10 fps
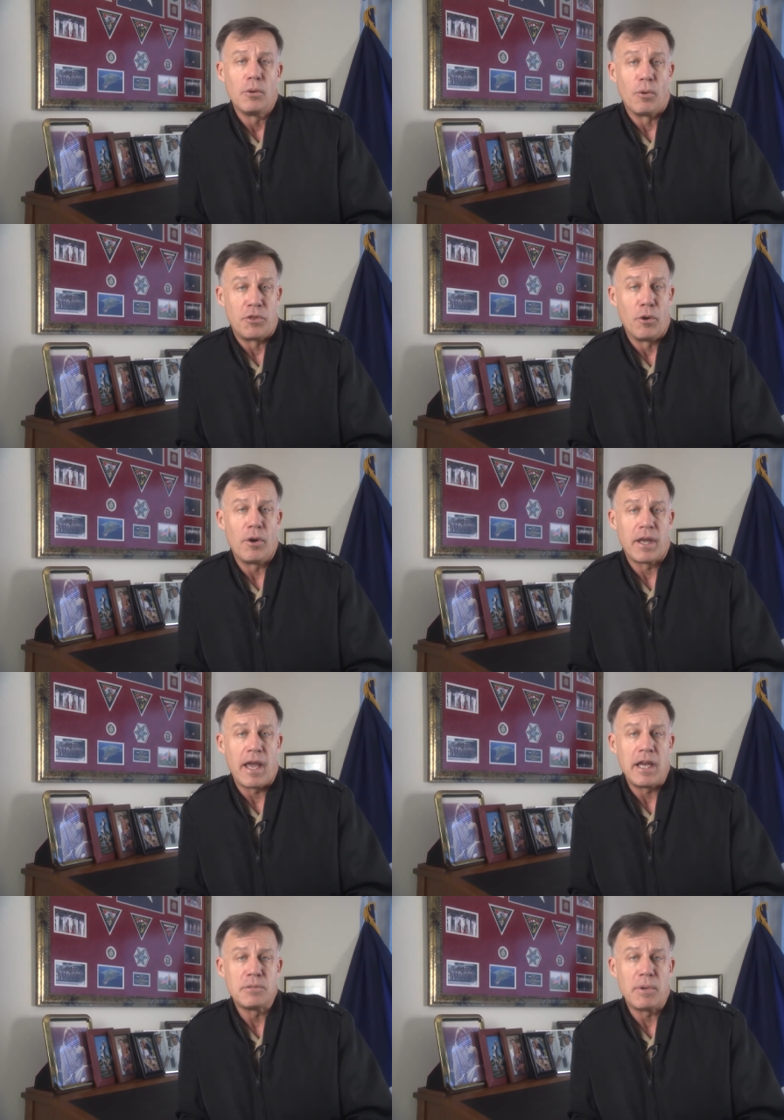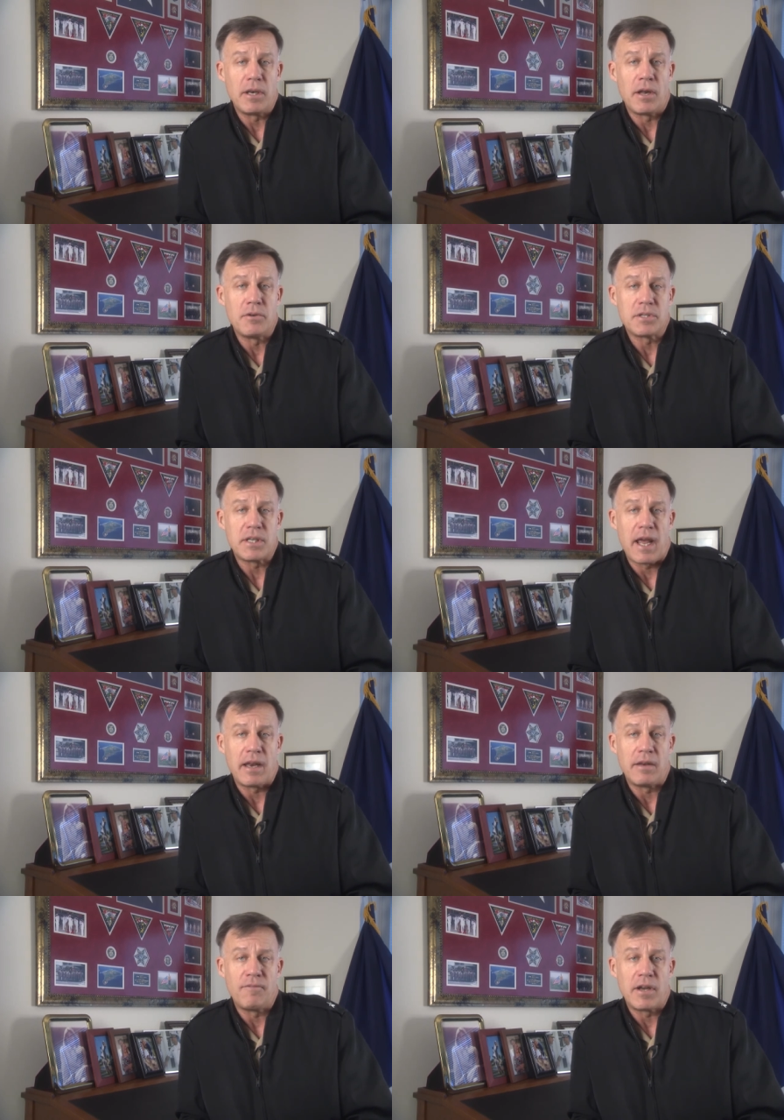With your engagement and
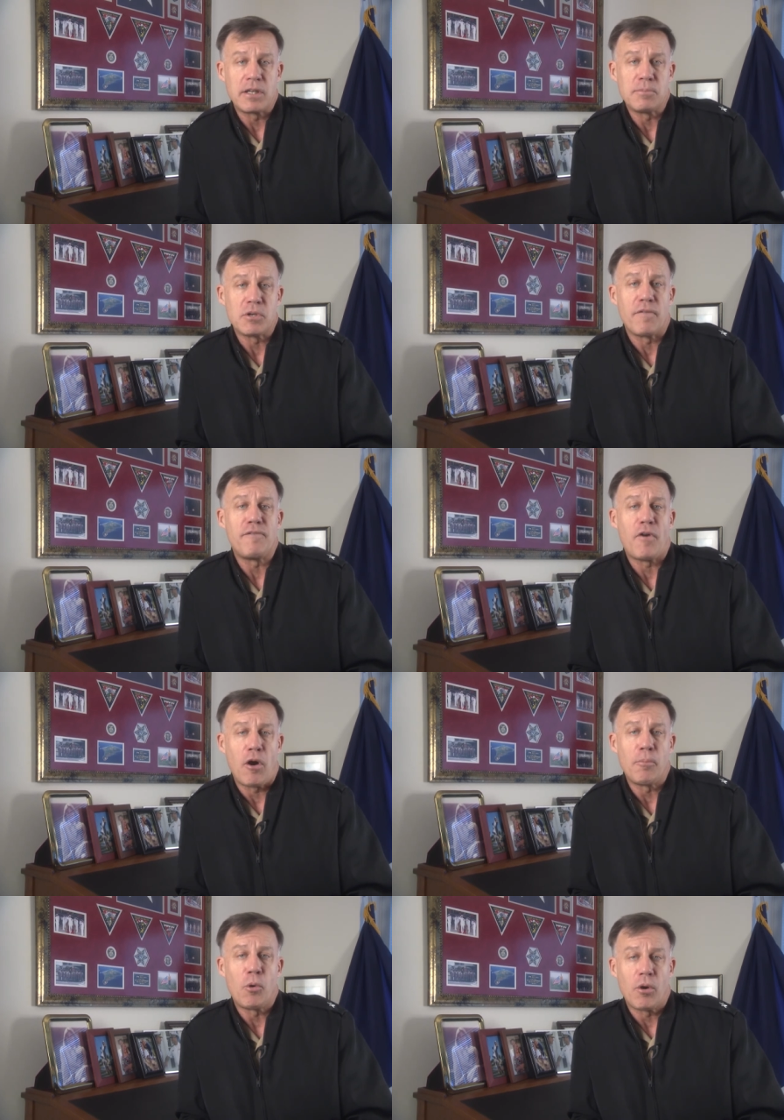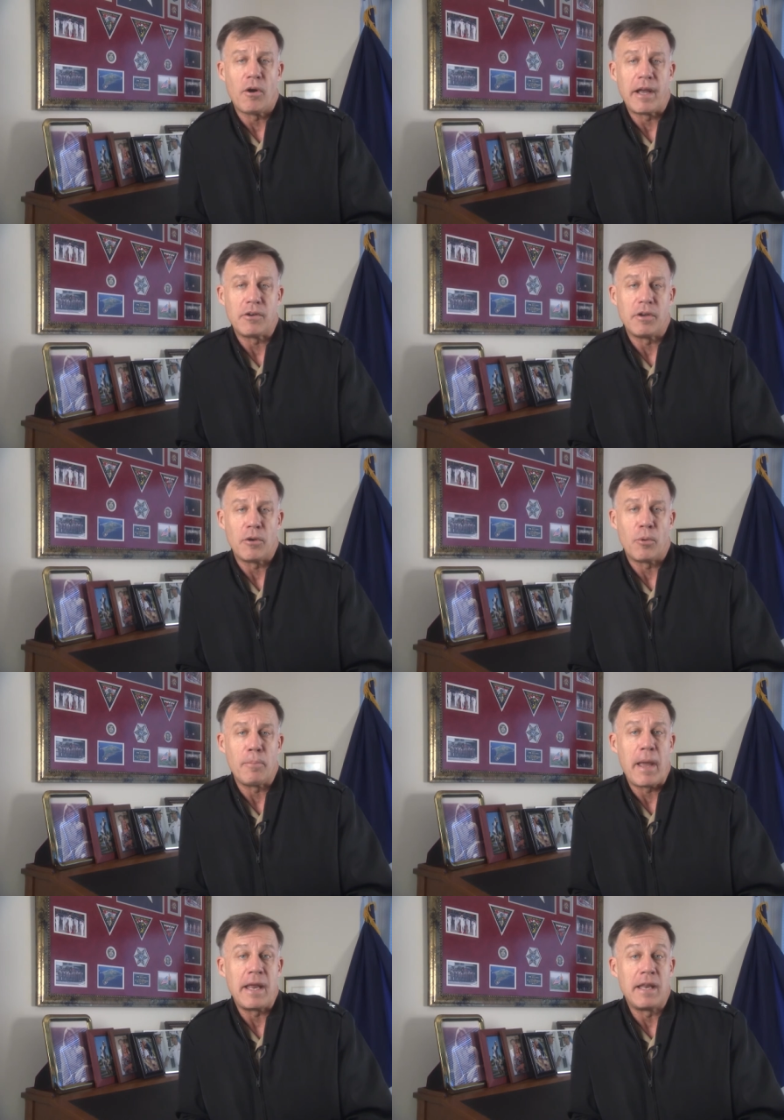understanding, victims are far more likely to
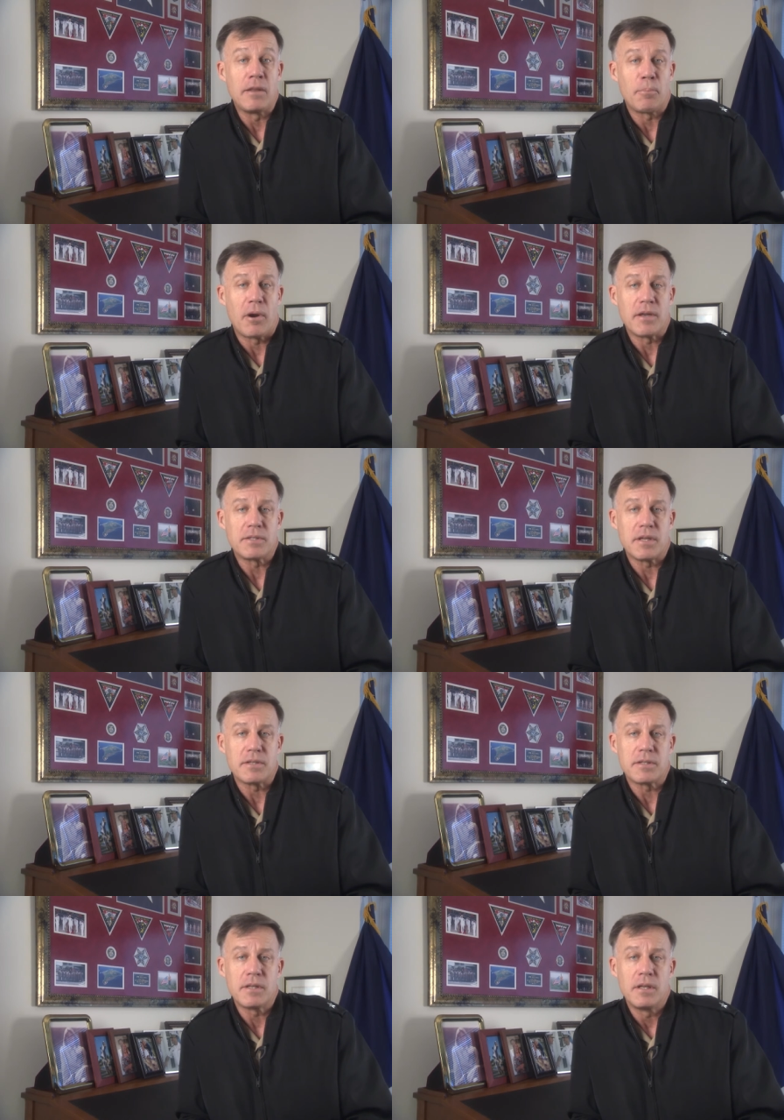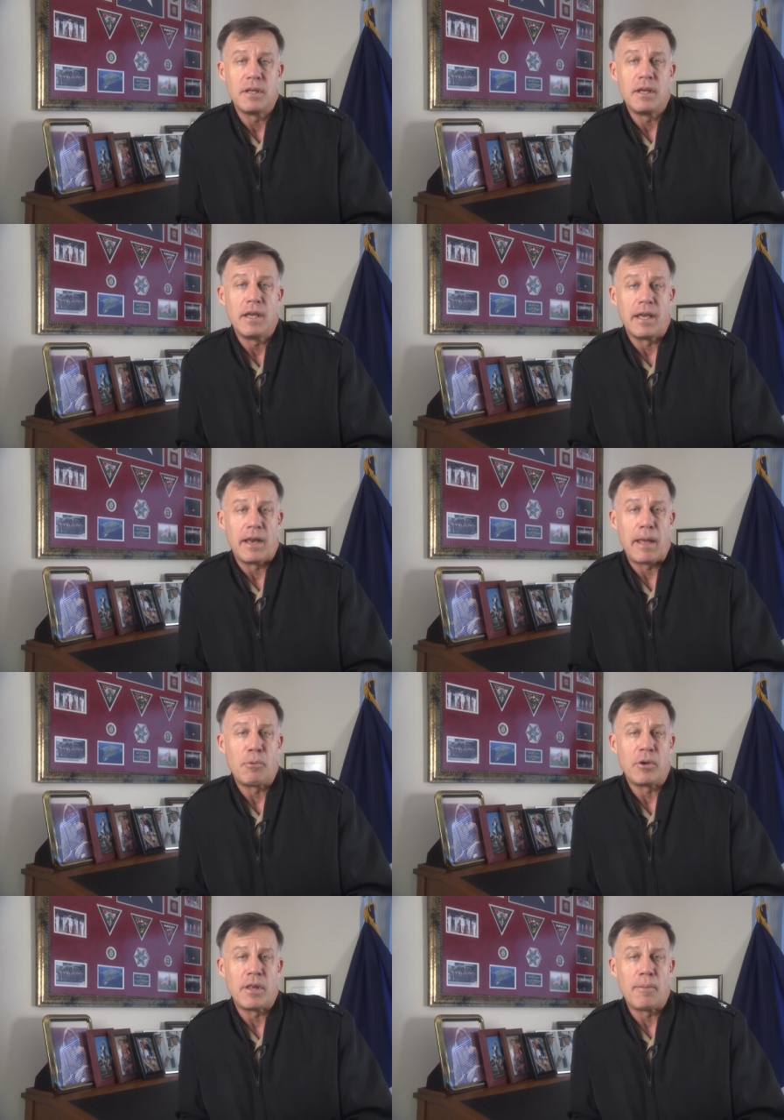remain in the process,
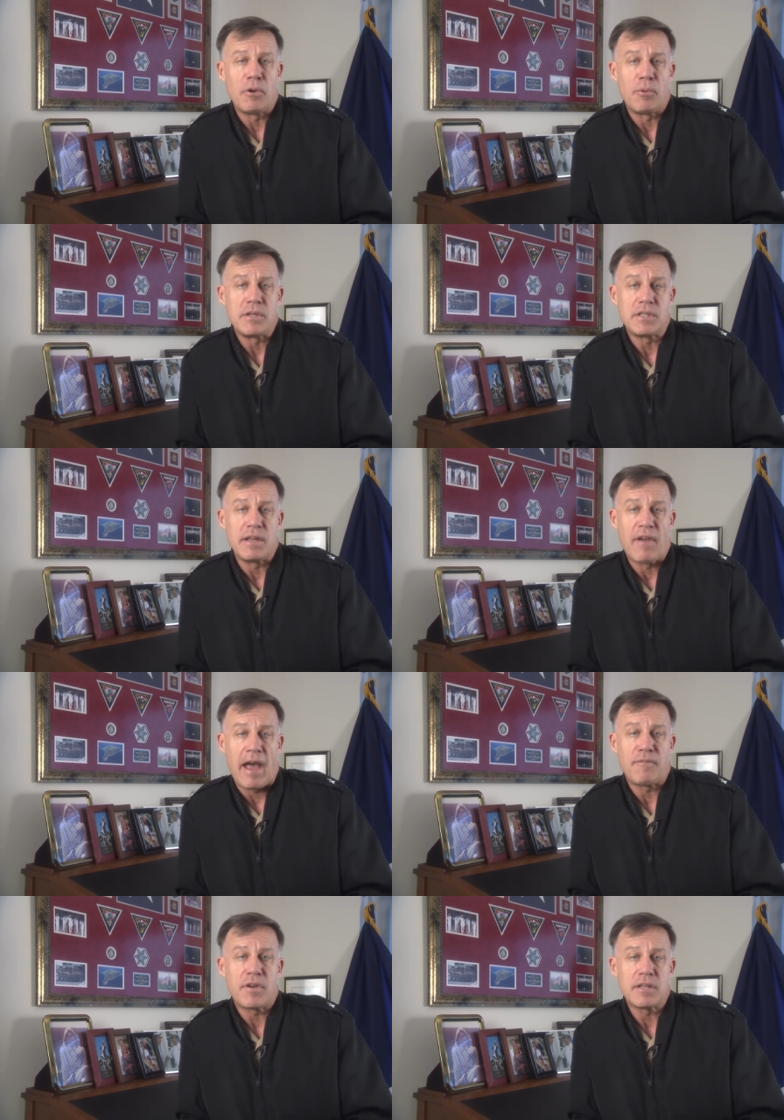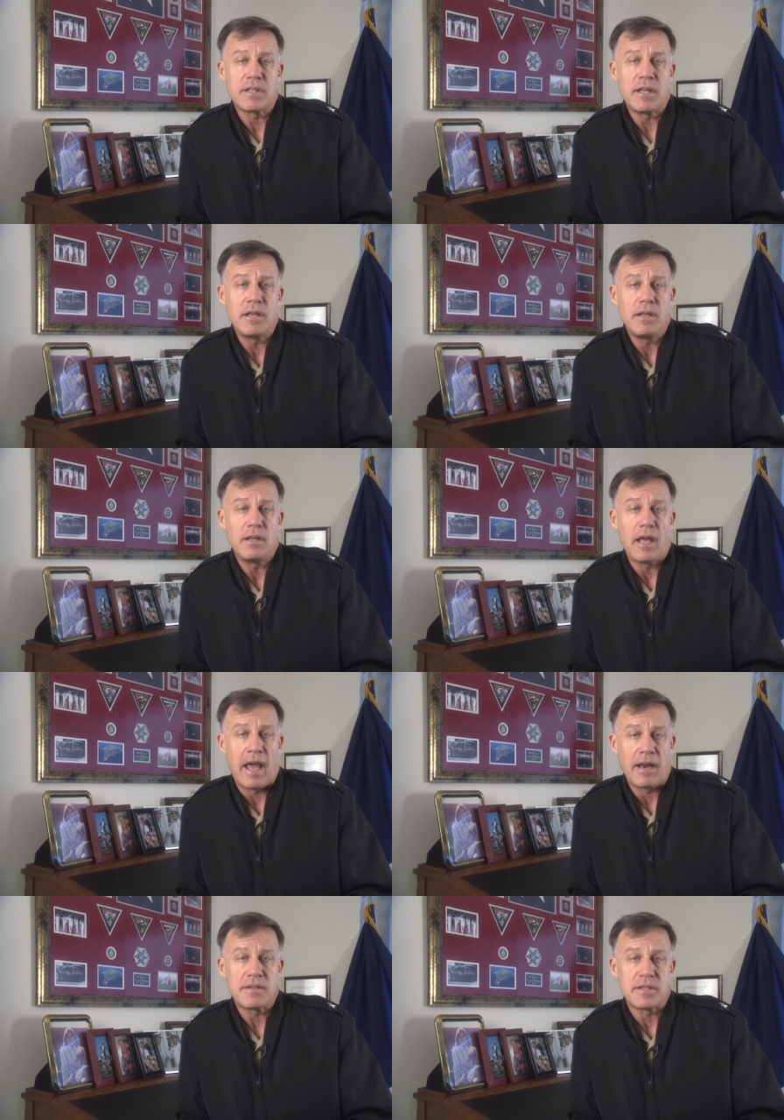enabling them to receive advocacy
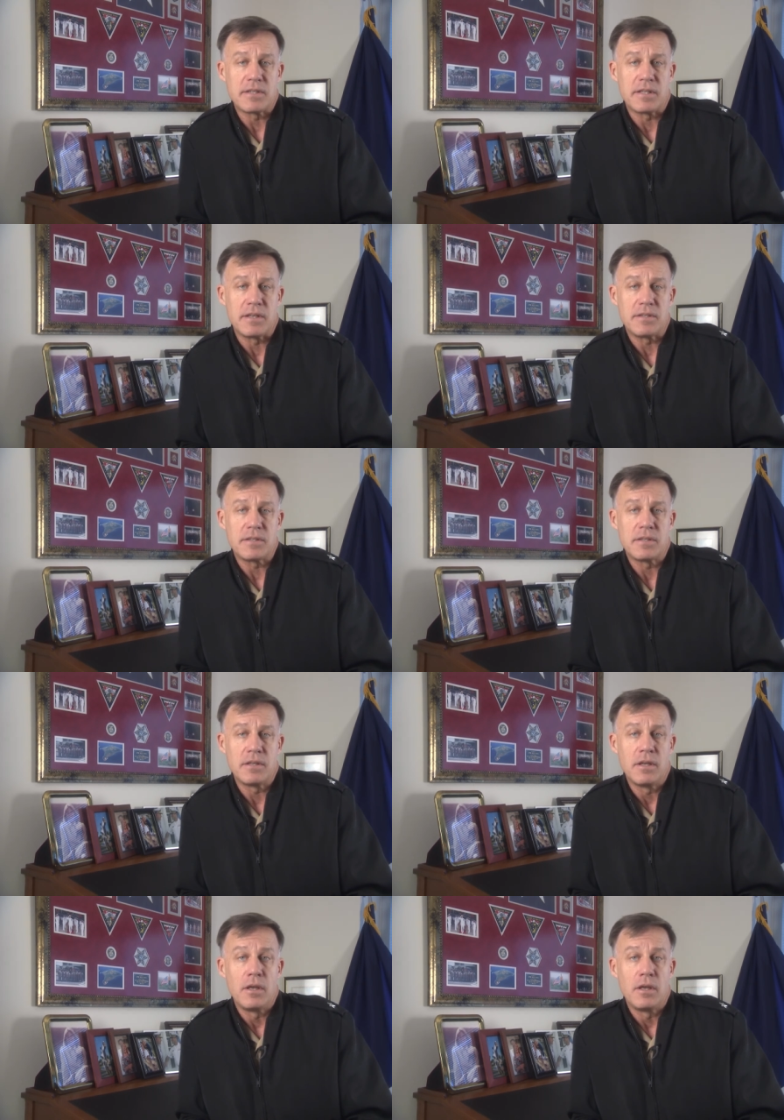and assistance.